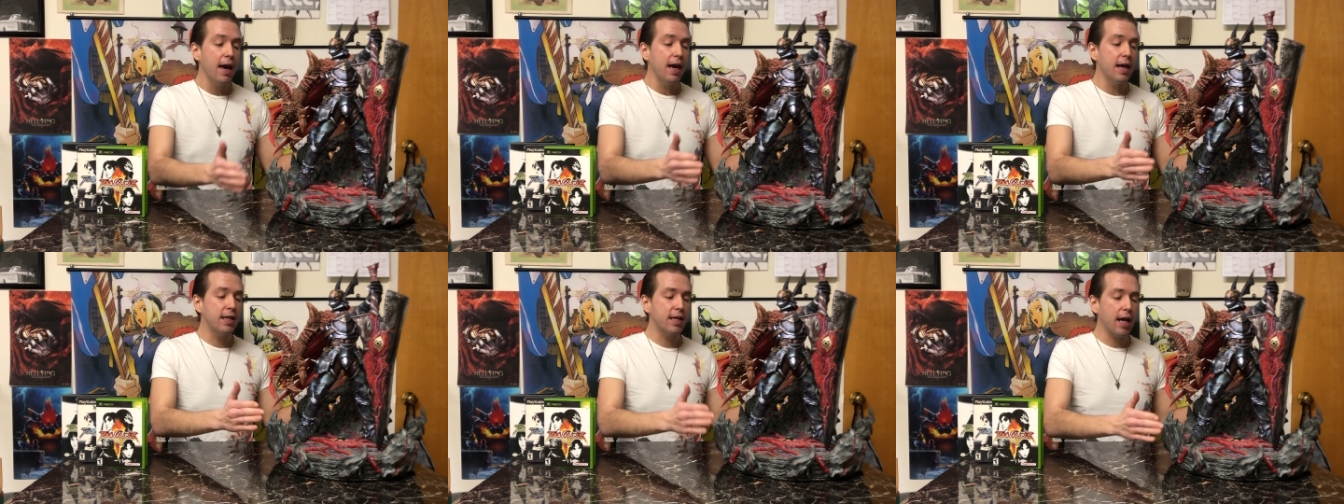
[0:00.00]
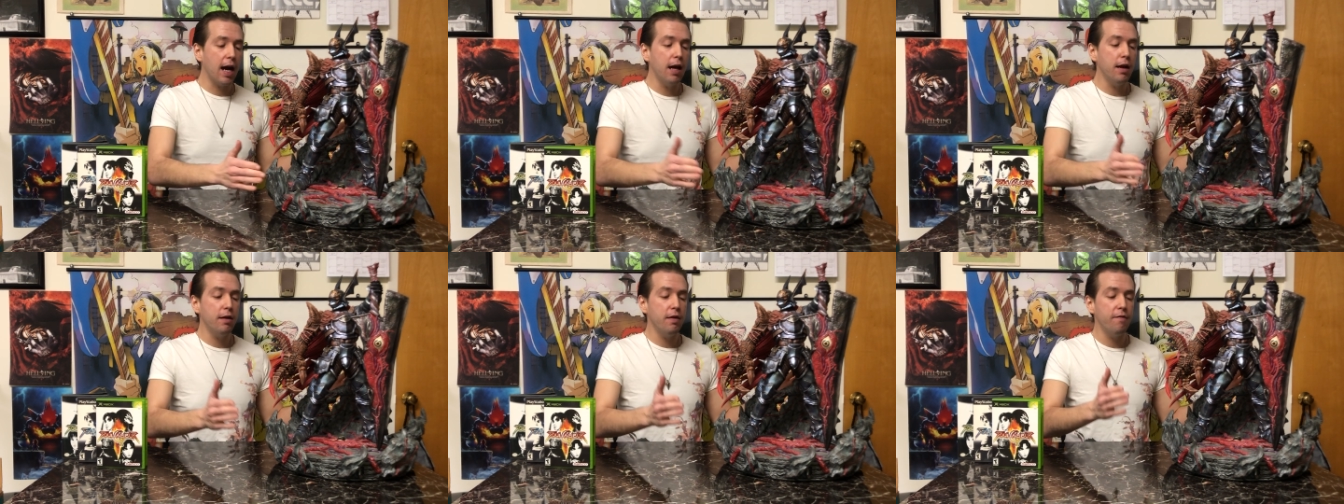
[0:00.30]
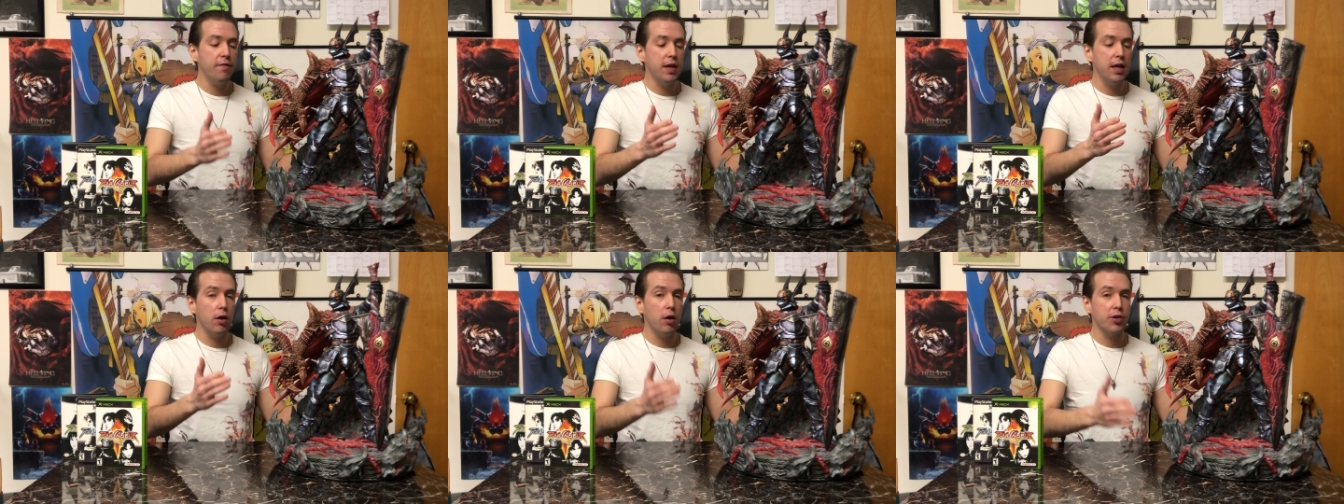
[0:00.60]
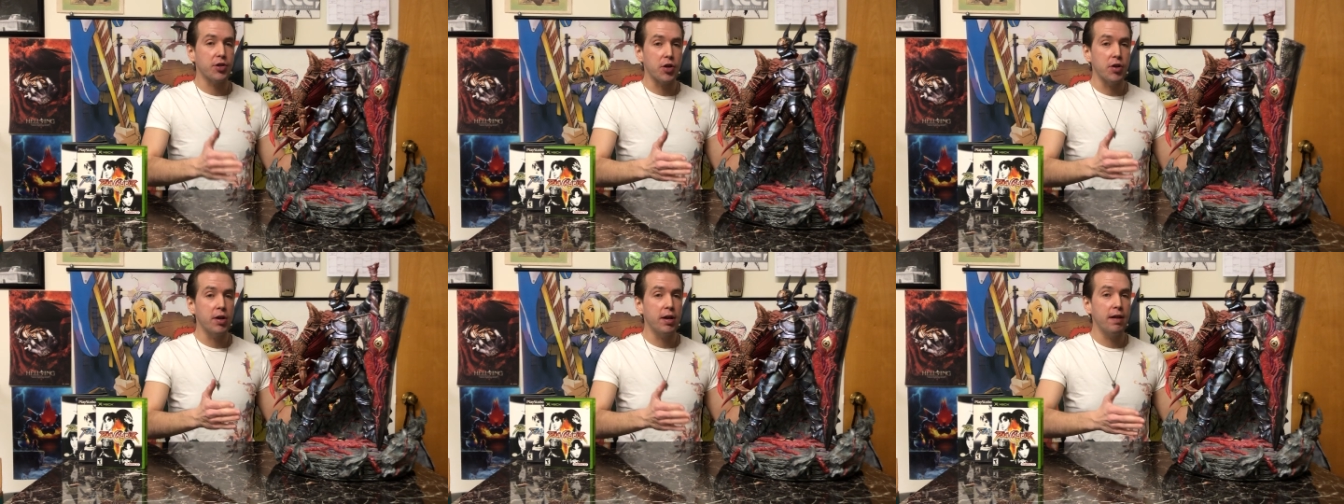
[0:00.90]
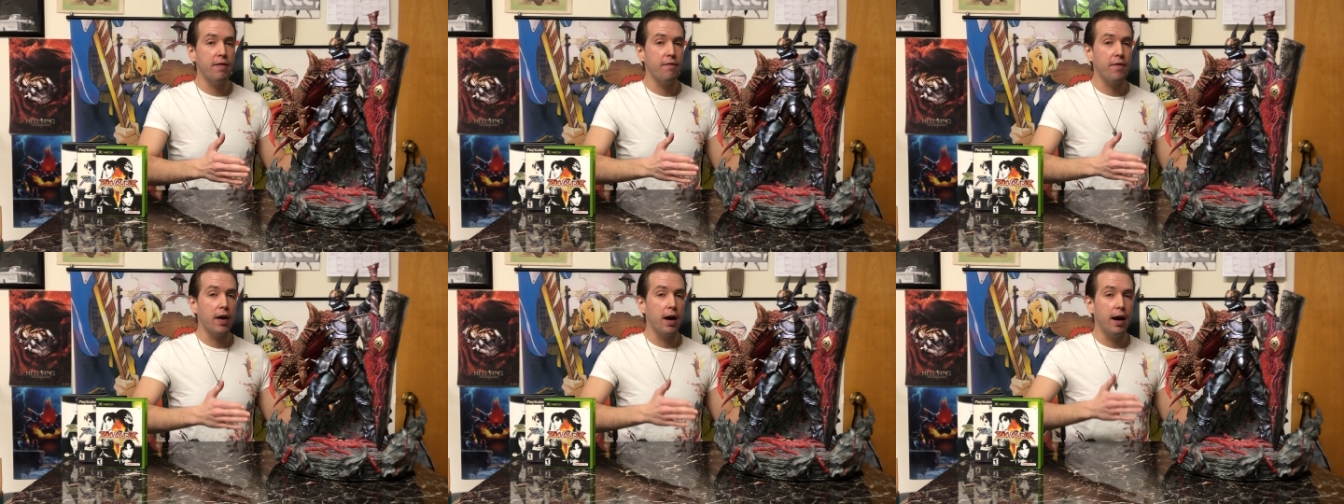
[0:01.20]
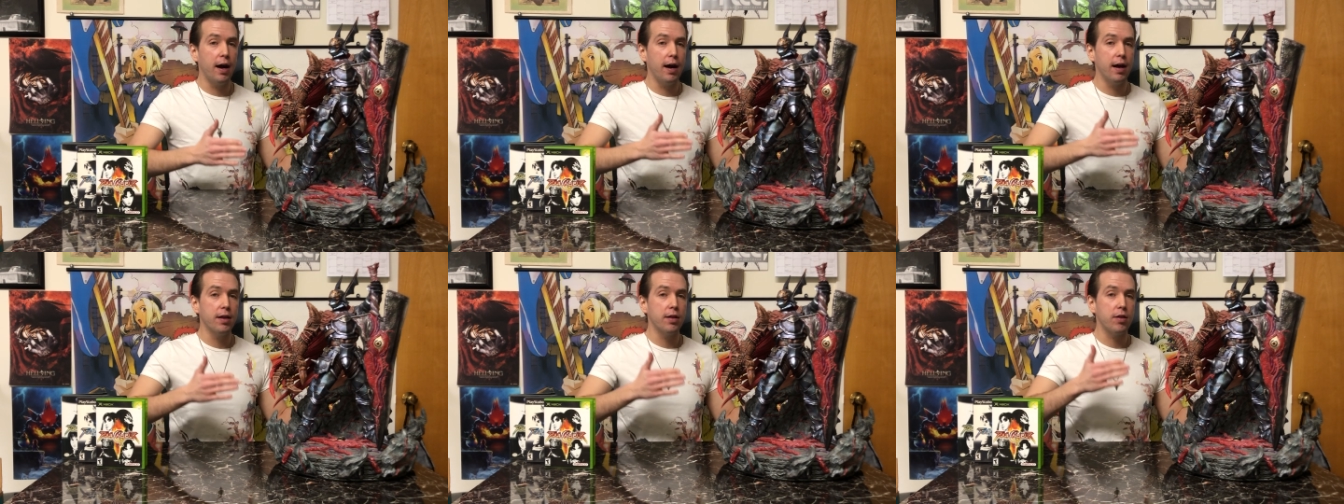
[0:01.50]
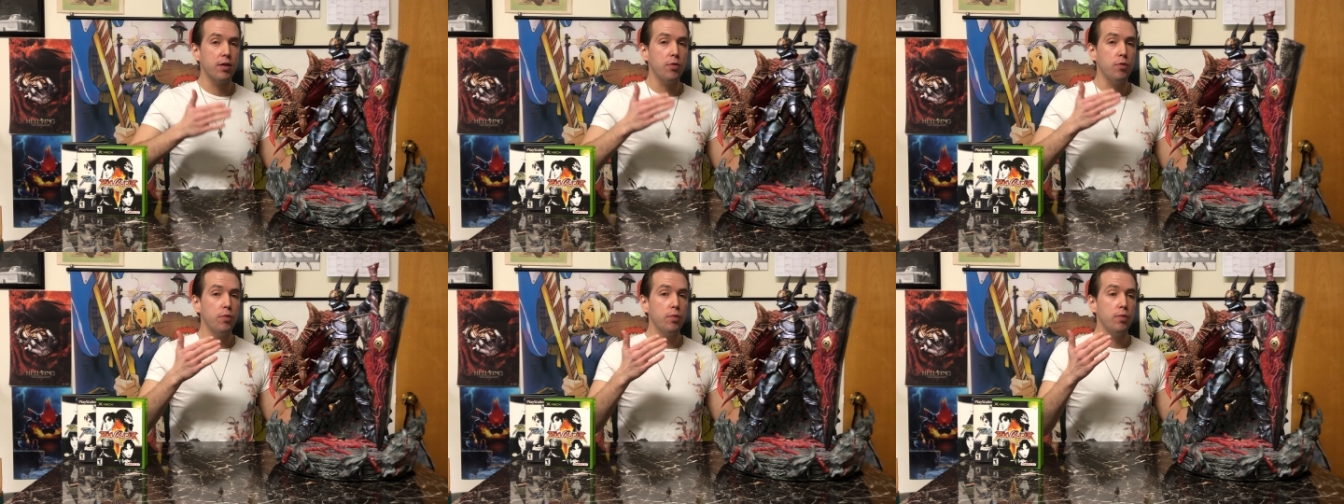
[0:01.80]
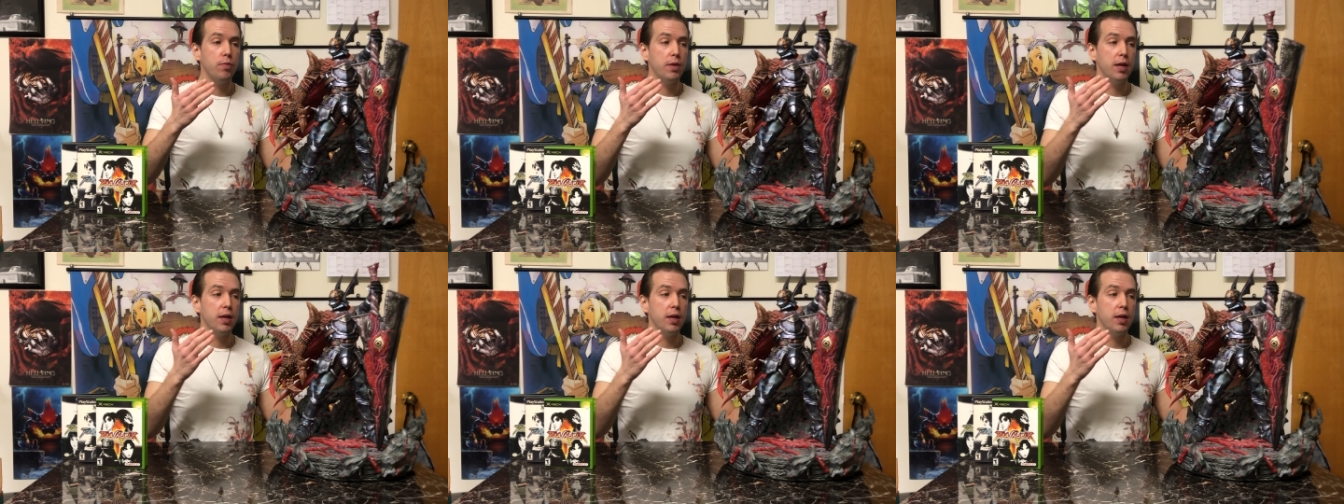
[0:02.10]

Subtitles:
It's kind of the alternative to